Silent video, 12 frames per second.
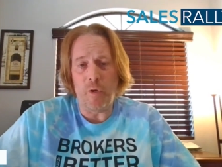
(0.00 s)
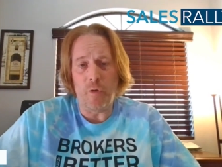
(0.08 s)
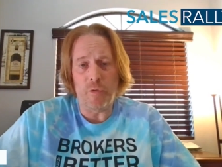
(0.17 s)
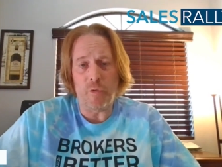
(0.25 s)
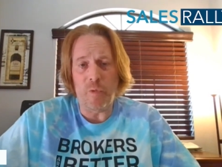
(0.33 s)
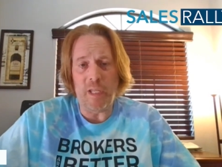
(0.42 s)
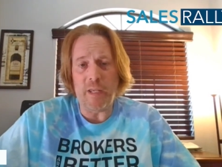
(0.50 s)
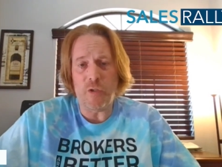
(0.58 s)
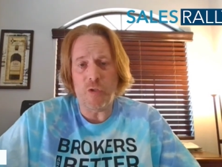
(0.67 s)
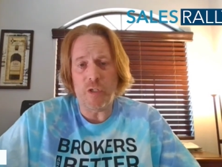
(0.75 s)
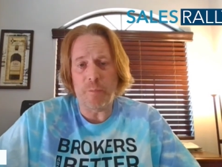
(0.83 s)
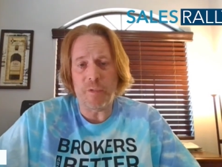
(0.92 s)
realtor
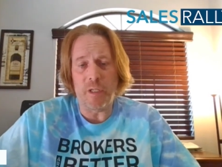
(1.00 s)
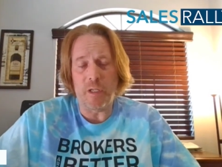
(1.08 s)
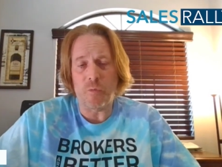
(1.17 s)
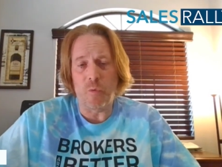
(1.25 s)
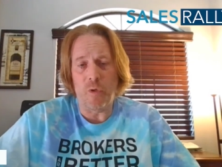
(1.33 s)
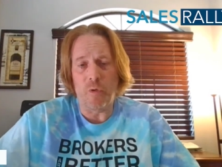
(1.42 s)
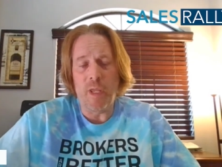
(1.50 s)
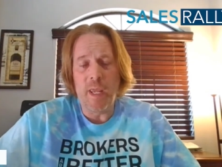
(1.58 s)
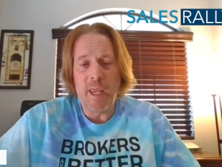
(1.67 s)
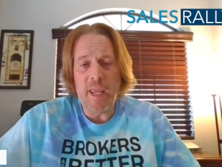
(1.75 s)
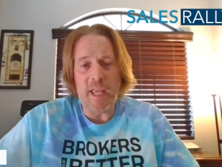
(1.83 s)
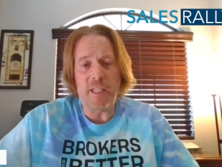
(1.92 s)
relationships in this world
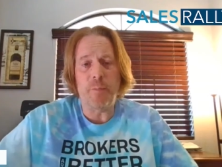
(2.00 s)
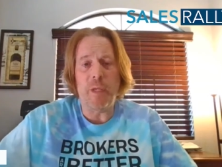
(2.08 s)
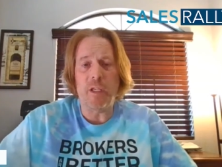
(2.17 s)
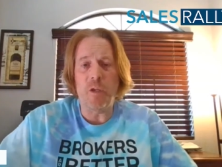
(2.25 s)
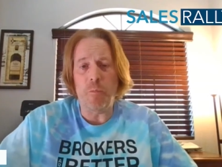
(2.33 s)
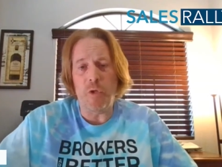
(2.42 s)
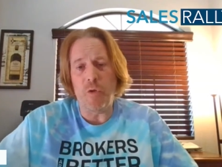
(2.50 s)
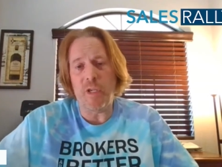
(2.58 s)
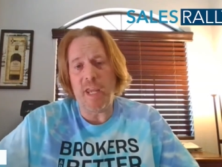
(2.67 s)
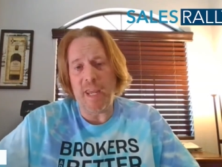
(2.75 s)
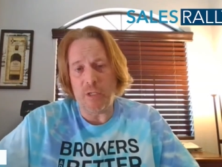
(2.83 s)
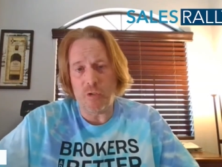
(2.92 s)
has been
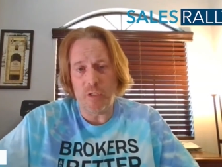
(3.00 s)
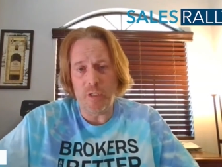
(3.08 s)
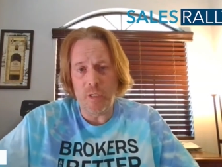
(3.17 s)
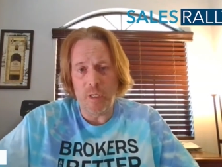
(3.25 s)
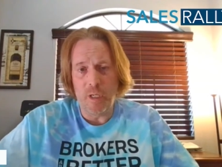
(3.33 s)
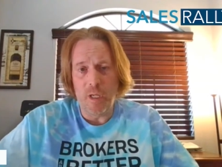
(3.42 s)
communication.